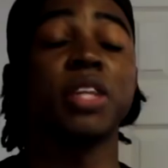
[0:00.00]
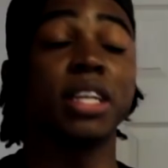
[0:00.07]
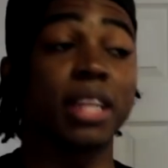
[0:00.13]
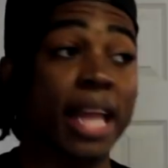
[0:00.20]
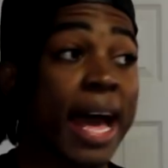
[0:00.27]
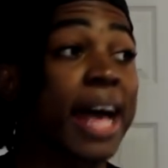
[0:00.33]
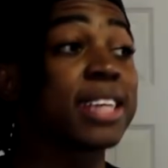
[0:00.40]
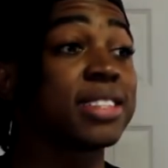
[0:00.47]
The
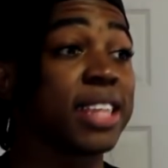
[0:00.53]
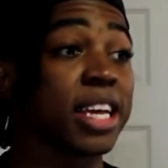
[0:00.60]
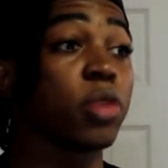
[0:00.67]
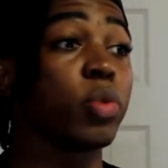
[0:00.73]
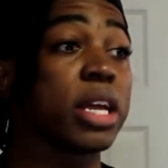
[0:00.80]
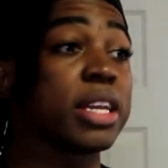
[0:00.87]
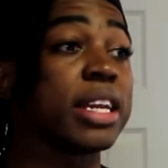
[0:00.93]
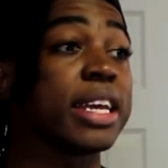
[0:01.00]
last thing
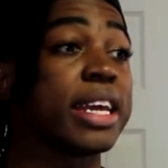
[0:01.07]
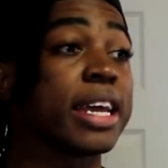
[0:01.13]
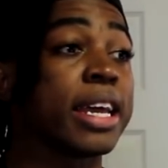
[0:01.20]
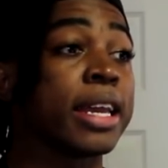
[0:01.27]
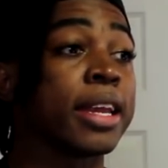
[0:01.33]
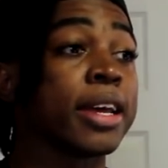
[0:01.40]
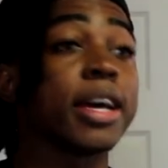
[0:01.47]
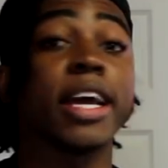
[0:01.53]
we
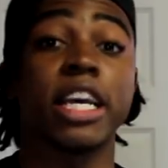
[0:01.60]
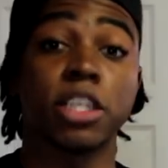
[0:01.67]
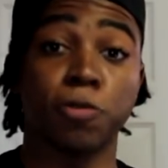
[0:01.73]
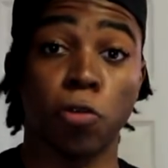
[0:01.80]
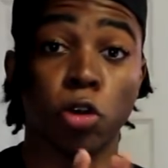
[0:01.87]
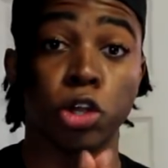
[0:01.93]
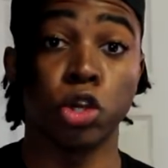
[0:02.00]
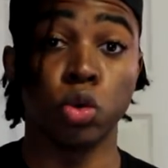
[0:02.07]
need is
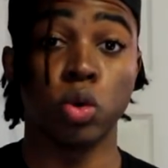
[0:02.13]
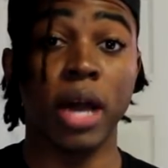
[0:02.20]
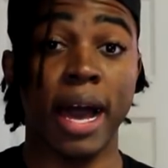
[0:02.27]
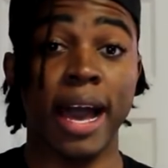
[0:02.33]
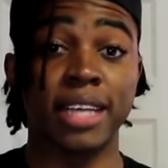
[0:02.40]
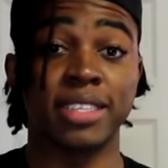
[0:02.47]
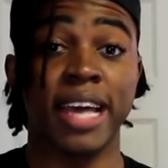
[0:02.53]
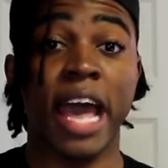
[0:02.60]
for you
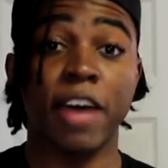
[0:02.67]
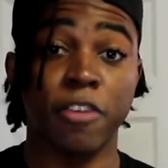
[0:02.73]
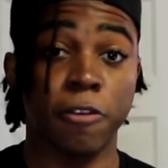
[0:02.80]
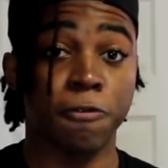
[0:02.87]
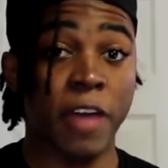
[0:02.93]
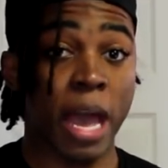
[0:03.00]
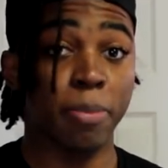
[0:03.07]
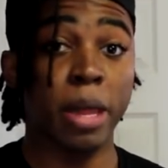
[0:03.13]
guys to have a
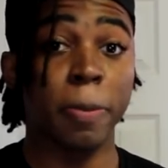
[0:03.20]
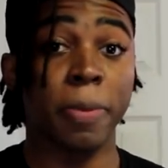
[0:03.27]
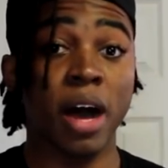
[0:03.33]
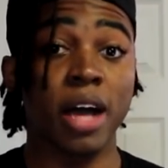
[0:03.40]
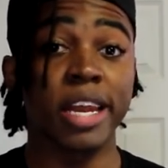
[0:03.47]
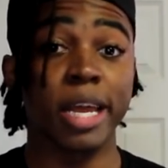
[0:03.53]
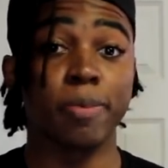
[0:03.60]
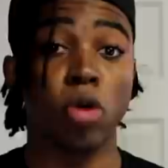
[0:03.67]
family
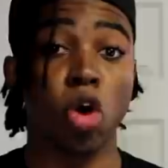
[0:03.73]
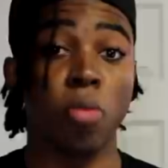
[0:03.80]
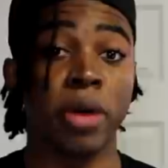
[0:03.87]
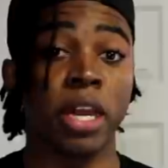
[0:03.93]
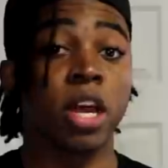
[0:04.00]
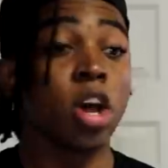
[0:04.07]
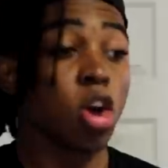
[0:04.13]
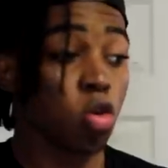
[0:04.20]
bonding
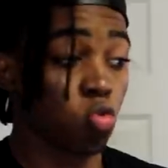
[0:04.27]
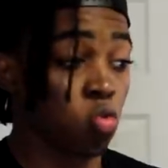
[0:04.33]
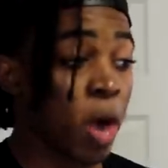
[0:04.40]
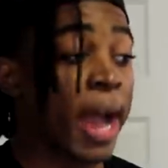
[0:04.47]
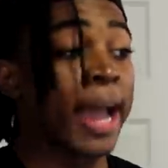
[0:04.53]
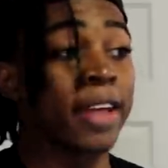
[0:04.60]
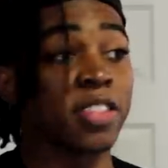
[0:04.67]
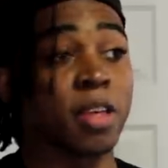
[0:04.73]
moment
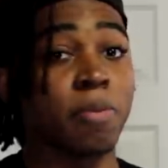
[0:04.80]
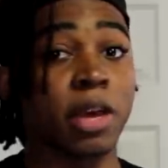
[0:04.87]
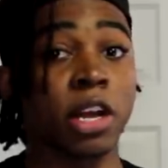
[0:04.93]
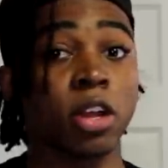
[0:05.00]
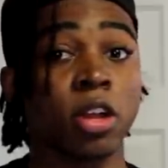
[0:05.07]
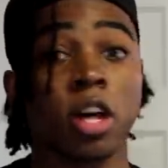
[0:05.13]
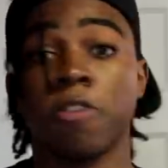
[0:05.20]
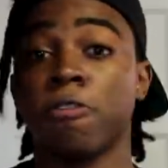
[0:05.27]
right in the
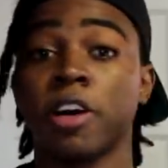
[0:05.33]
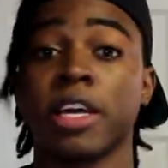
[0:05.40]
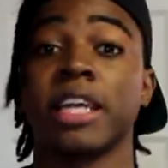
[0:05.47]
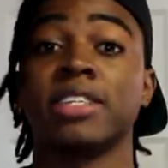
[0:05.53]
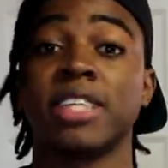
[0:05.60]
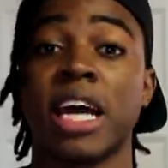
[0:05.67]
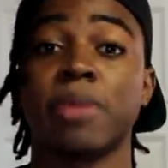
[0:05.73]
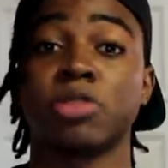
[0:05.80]
middle of
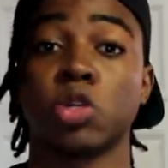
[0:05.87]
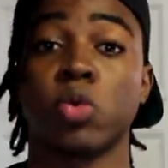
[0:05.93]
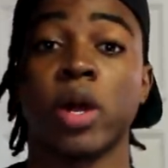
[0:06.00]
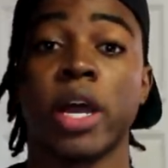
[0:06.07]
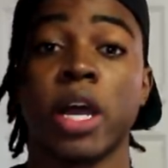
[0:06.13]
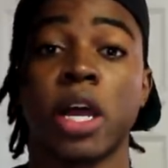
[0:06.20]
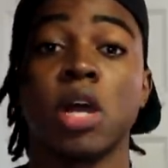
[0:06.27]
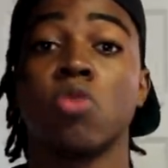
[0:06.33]
Times
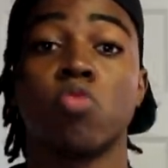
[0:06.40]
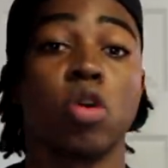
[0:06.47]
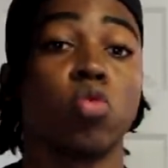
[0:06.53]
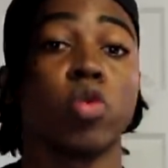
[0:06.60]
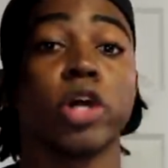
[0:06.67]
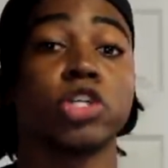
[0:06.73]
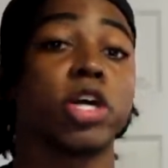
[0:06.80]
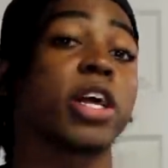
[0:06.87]
Square where
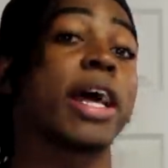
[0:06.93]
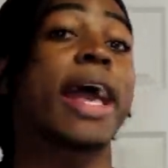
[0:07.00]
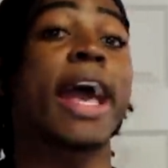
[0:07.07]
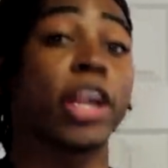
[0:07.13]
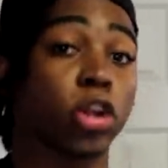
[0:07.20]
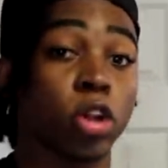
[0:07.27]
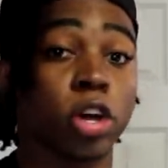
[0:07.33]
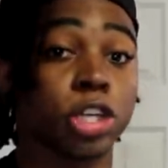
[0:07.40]
we're trying to
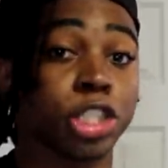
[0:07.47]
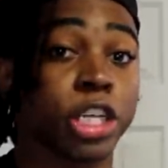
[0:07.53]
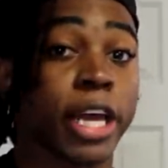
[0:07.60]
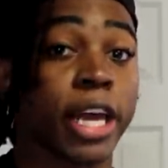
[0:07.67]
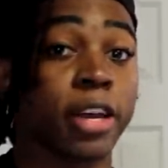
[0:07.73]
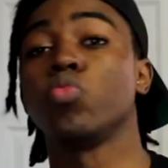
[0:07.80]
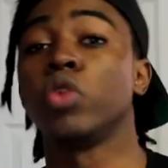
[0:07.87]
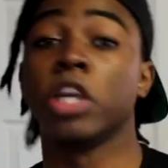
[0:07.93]
handle our
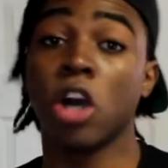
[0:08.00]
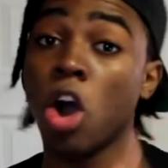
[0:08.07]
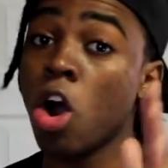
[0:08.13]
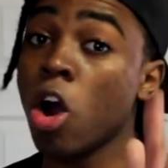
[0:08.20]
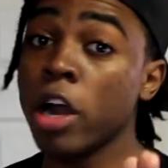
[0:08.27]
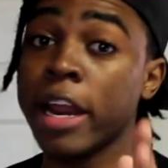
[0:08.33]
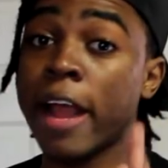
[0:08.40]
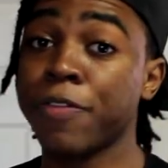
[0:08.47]
shit. We
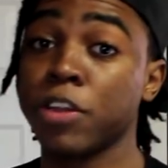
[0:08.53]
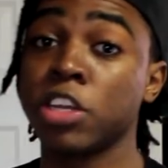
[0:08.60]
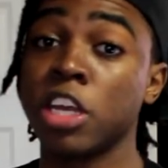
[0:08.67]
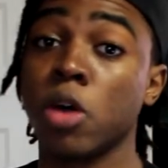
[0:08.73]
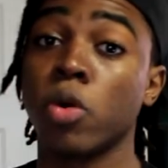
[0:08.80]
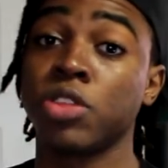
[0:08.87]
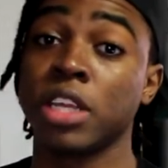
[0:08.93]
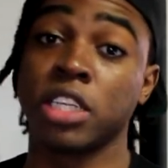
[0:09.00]
already have to
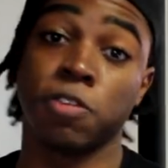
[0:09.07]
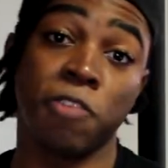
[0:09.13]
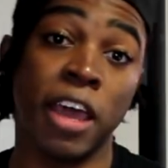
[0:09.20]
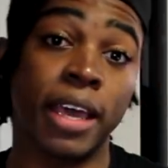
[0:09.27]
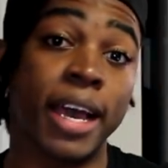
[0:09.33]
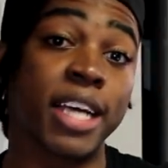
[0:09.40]
deal with these fake